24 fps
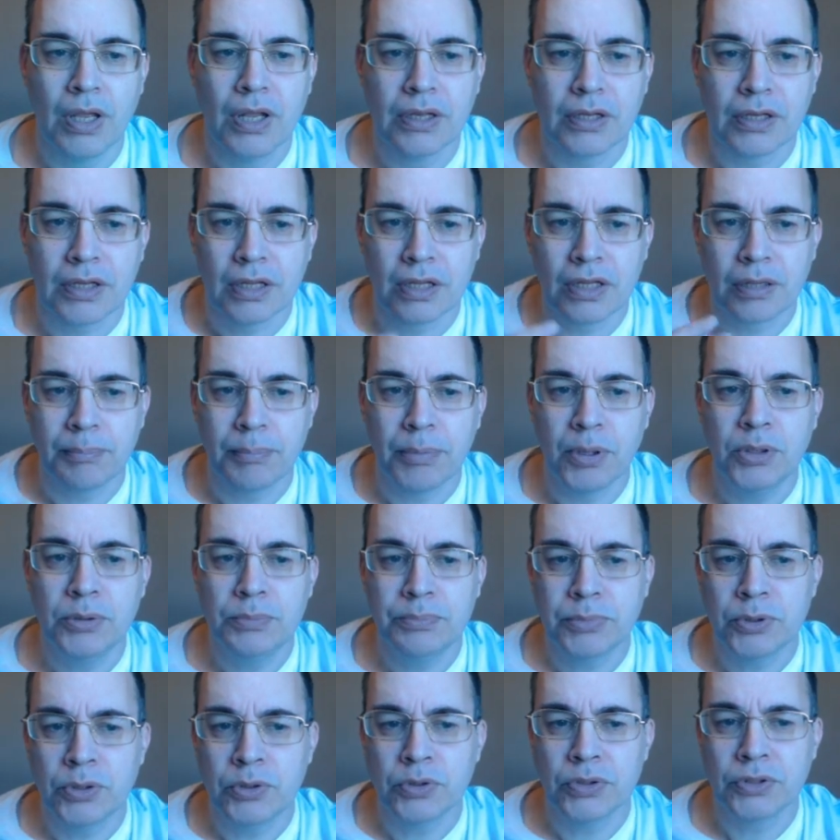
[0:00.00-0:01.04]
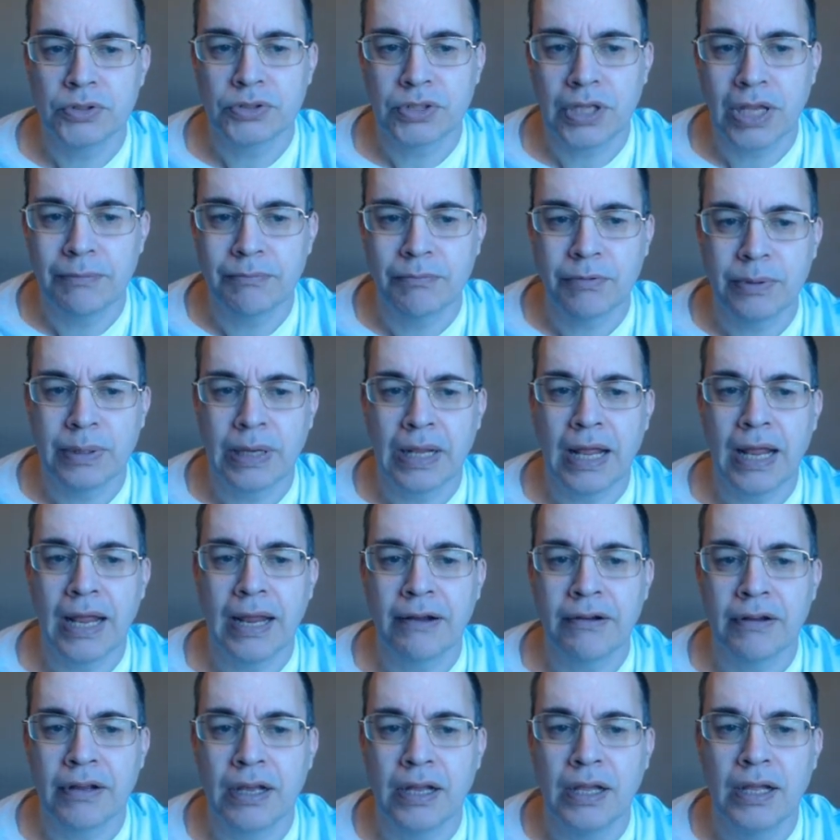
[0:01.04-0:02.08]
Now, the bloop noise came from an
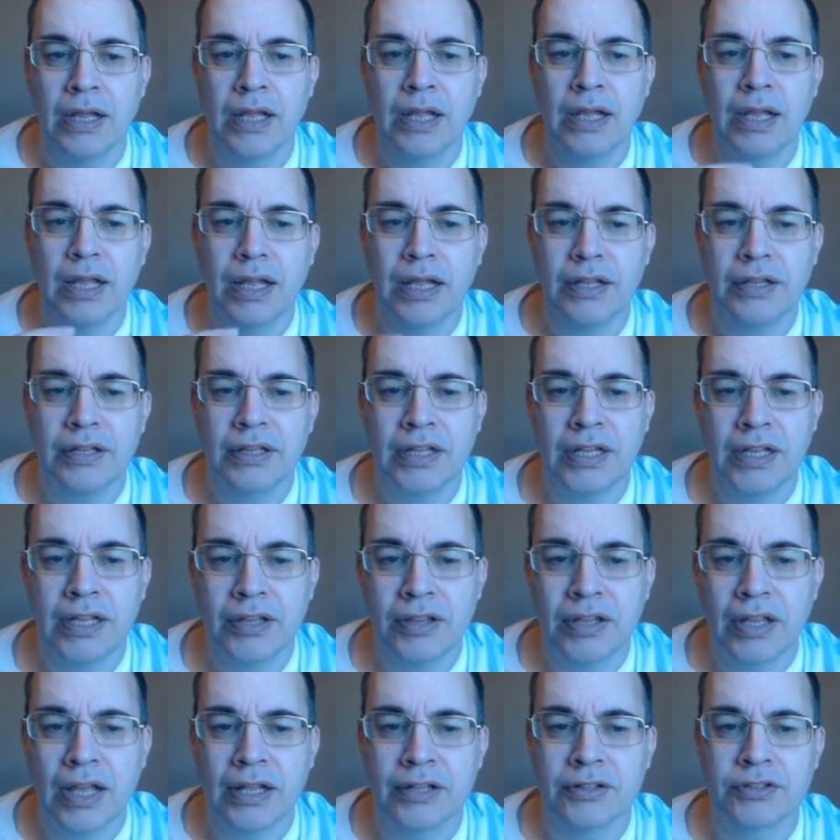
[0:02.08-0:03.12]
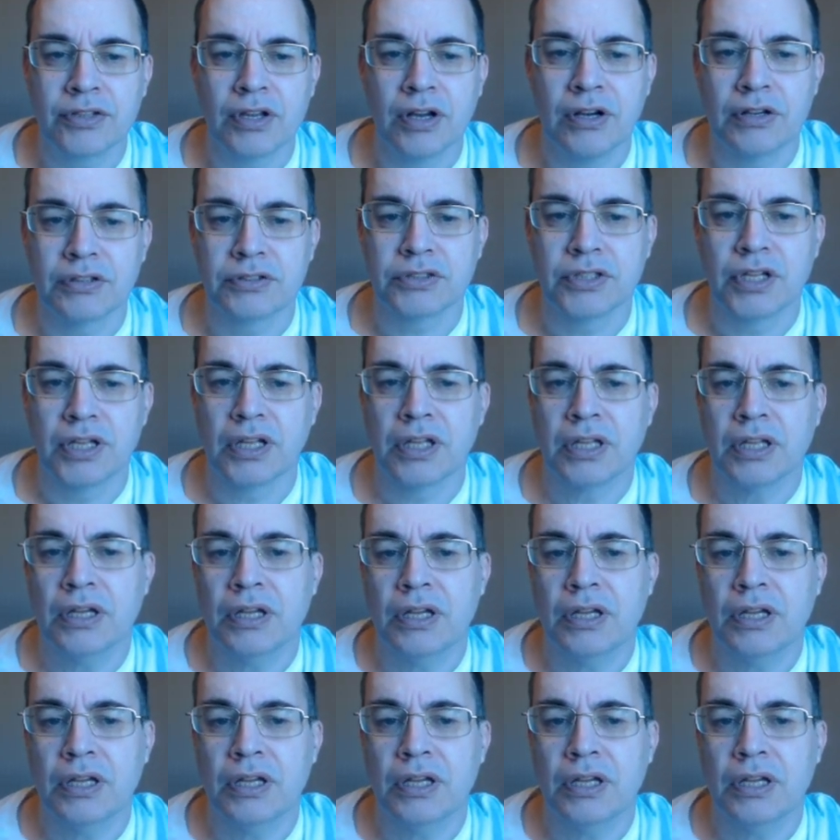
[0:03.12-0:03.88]
area near the Antarctic,